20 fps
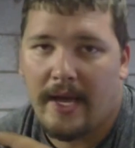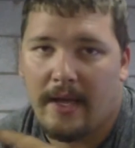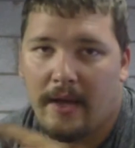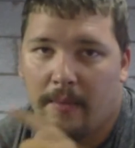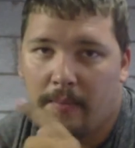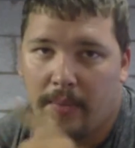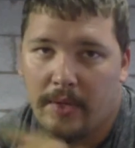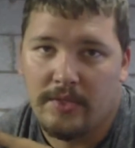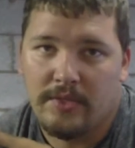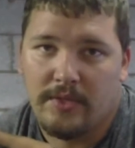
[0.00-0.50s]
a
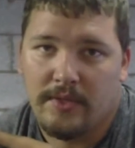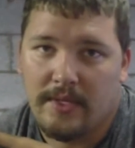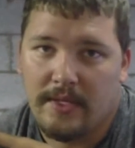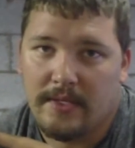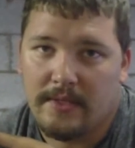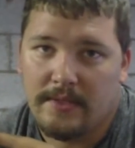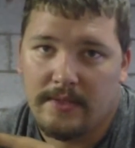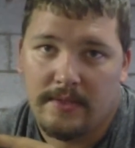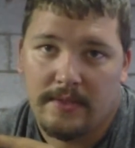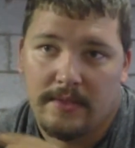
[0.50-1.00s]
bunch of
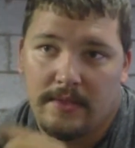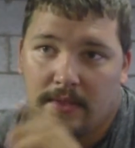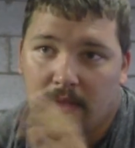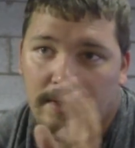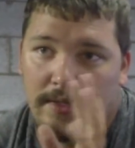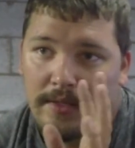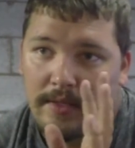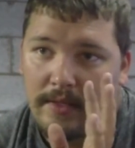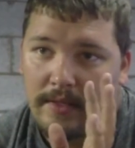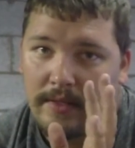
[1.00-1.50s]
these.
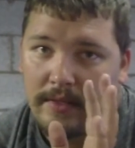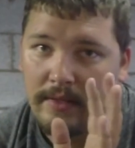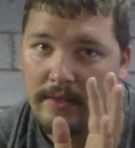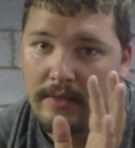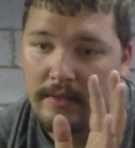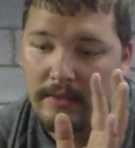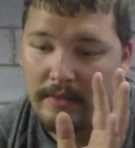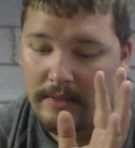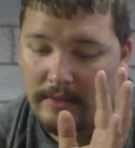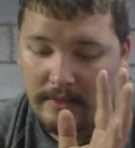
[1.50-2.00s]

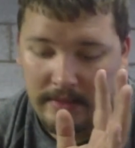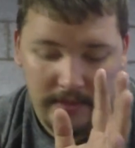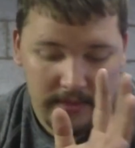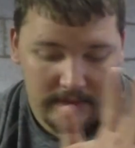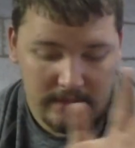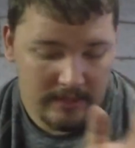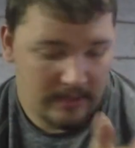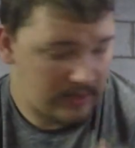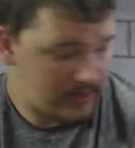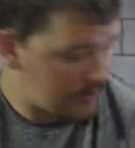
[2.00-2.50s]

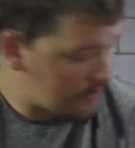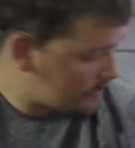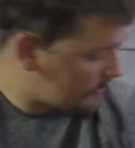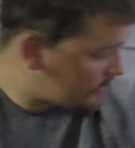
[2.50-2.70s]
Because